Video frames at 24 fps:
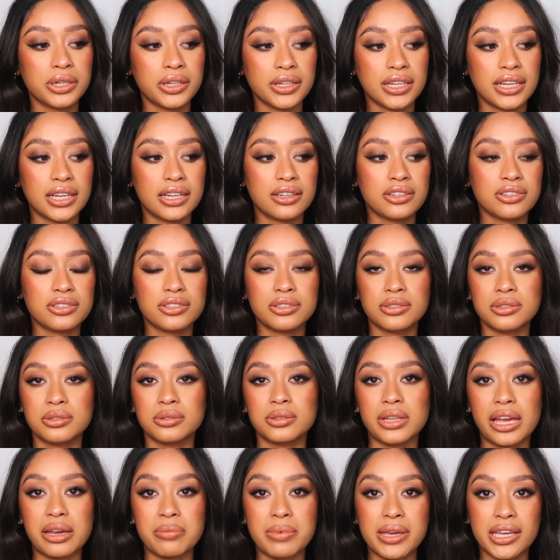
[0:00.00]
put
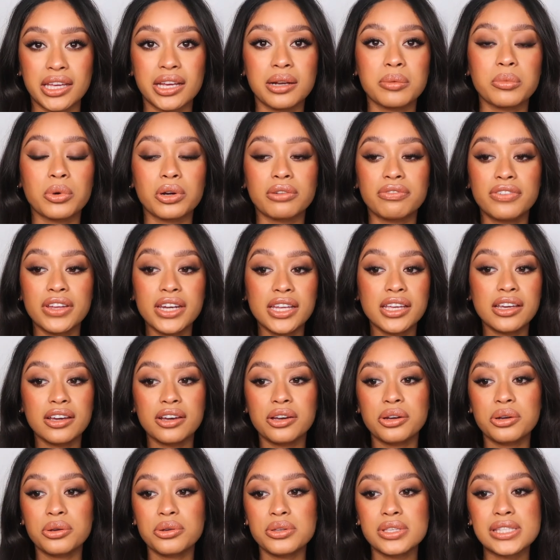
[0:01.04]
into like making more
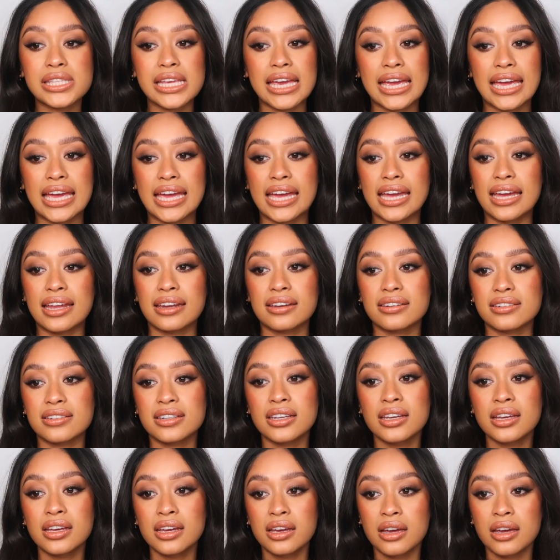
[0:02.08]
videos and